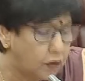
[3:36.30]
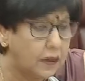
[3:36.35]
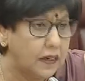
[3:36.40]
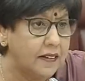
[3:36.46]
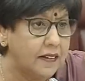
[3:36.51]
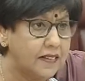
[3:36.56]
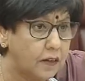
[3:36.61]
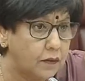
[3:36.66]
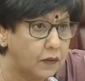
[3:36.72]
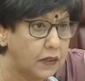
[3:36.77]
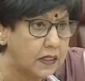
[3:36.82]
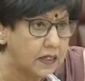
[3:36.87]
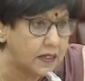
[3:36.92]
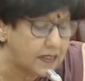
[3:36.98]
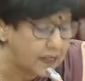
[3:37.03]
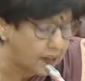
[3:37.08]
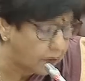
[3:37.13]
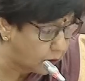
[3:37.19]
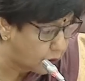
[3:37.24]

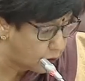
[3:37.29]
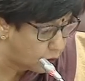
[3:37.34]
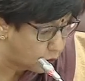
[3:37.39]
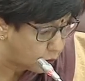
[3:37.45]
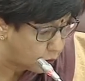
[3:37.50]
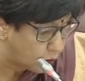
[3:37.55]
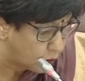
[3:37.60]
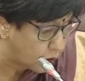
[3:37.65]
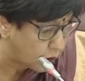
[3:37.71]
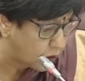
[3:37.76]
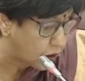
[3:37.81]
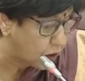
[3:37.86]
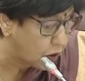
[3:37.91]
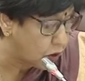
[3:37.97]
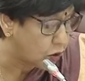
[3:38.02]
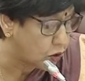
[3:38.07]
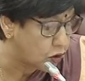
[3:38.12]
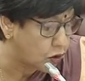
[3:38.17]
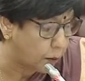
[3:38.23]
277
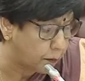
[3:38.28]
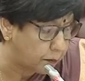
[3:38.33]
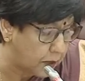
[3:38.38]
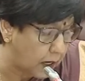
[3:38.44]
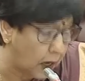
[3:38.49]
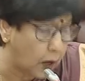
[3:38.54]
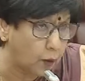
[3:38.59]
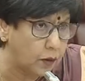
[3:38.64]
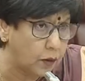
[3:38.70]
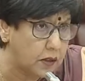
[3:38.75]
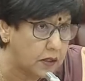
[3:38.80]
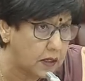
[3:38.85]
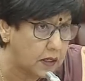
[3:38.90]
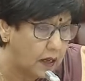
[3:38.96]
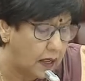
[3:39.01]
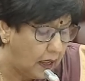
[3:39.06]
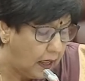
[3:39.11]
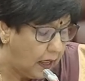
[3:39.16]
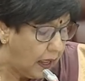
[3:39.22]
students dropped
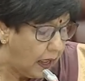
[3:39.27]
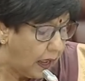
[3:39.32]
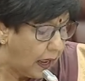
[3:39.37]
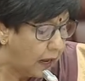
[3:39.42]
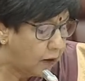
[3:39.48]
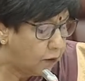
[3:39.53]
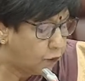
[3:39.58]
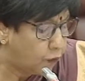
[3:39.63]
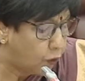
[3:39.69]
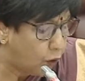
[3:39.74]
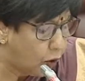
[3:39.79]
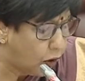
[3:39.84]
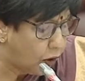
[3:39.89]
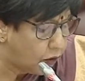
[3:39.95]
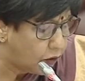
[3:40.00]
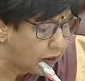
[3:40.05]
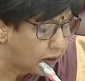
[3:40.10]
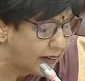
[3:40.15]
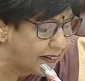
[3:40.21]
out
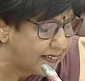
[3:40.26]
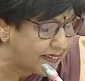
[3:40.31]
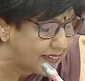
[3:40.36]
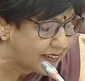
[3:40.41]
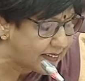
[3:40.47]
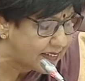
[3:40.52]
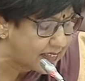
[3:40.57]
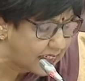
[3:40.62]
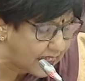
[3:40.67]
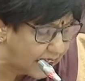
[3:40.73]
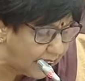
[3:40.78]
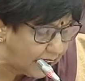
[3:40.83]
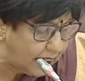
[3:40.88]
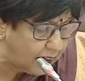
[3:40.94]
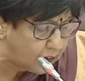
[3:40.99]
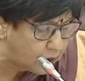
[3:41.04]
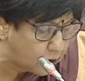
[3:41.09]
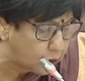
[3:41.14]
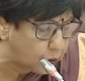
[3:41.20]
and
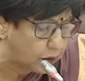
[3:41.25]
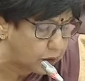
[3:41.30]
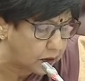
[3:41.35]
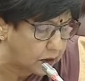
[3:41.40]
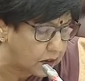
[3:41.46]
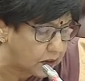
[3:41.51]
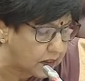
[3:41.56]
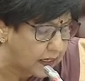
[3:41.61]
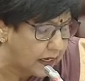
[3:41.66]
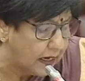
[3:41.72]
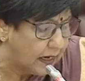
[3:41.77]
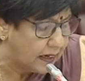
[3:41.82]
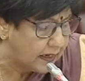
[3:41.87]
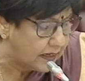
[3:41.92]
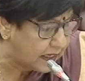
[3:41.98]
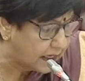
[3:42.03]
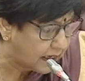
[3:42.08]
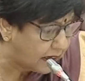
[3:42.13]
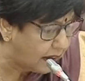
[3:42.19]
468
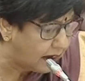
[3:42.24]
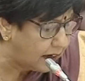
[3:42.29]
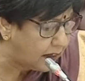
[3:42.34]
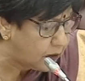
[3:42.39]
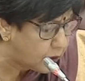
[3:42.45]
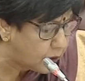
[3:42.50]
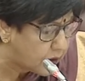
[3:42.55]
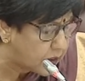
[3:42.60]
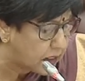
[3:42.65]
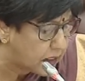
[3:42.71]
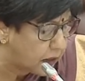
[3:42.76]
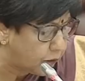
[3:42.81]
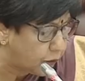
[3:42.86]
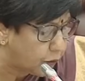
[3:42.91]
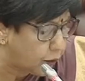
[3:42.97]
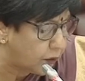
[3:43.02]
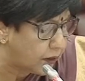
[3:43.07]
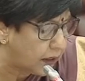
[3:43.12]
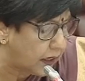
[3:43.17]
students
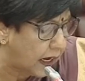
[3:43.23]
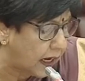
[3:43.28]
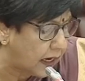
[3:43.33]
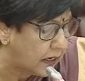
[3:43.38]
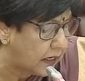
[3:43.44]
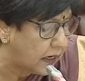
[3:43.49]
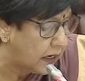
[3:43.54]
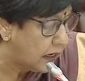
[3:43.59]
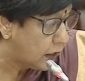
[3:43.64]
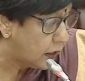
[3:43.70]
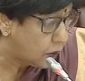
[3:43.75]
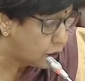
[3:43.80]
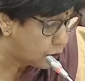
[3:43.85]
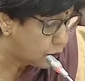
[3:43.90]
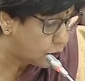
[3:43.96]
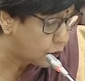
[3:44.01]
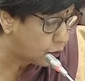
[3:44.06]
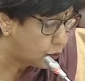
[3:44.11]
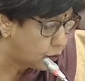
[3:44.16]
declined to sit for the
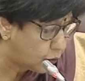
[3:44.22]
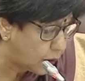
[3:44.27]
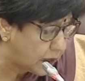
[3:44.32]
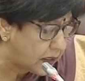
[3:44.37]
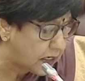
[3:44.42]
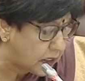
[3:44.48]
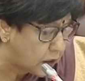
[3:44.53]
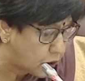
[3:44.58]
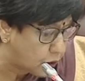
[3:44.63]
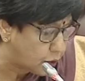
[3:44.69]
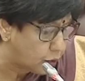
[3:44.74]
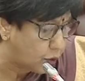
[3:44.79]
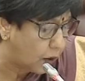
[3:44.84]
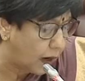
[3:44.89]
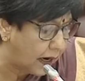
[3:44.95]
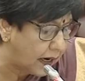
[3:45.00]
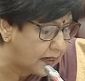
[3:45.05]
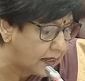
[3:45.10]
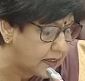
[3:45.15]

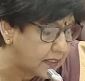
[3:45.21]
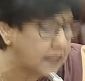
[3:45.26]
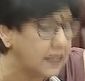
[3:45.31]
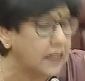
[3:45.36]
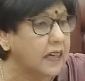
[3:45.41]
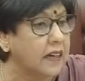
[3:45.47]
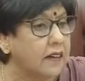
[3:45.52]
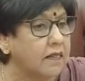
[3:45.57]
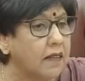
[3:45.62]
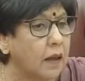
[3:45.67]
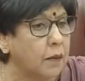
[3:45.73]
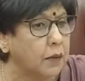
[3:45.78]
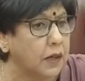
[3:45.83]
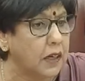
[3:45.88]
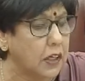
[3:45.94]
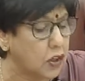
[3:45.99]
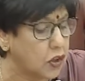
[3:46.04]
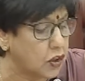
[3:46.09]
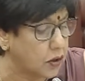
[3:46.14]
2022
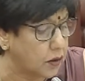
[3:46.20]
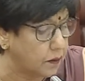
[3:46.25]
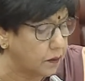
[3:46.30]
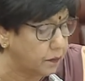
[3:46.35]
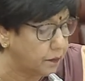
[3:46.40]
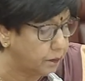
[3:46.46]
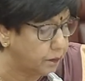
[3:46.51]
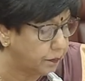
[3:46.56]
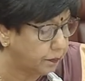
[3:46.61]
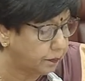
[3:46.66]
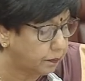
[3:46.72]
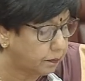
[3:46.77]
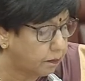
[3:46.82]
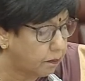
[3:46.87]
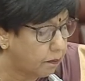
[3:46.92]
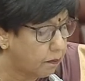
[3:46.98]
NCE examination.